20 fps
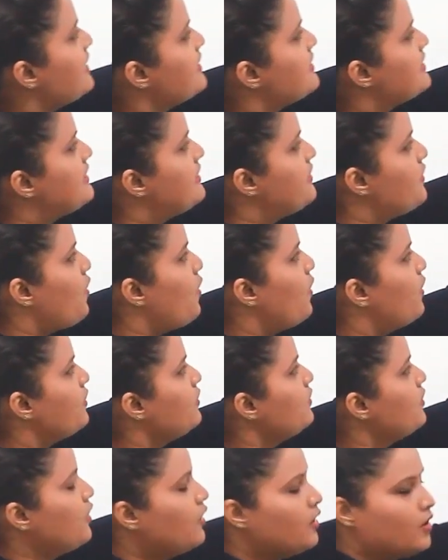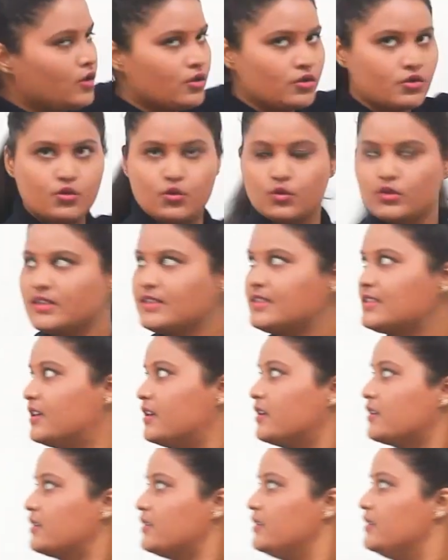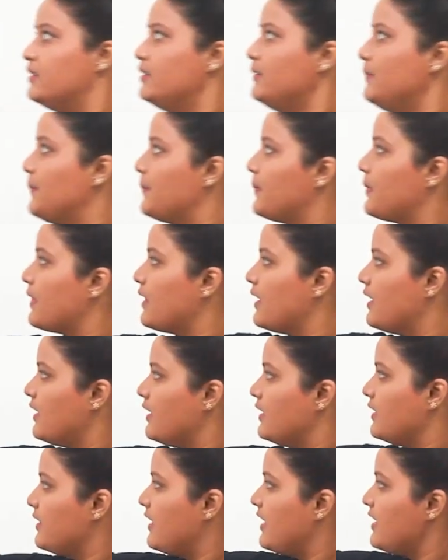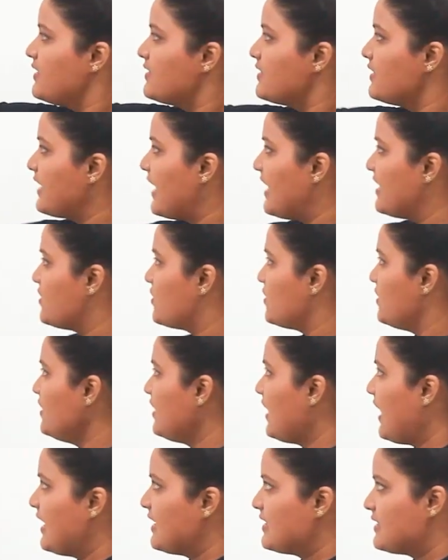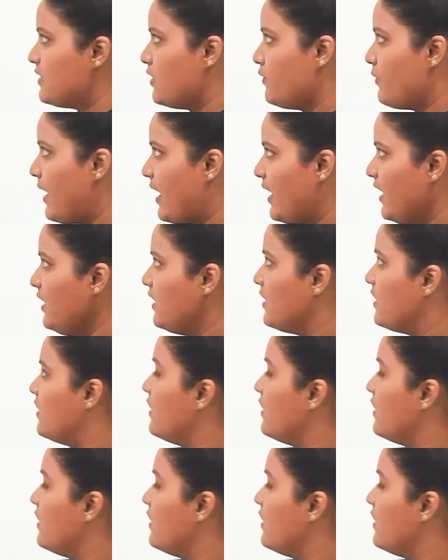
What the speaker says: is drawn to the circle. There is a tangent XAY.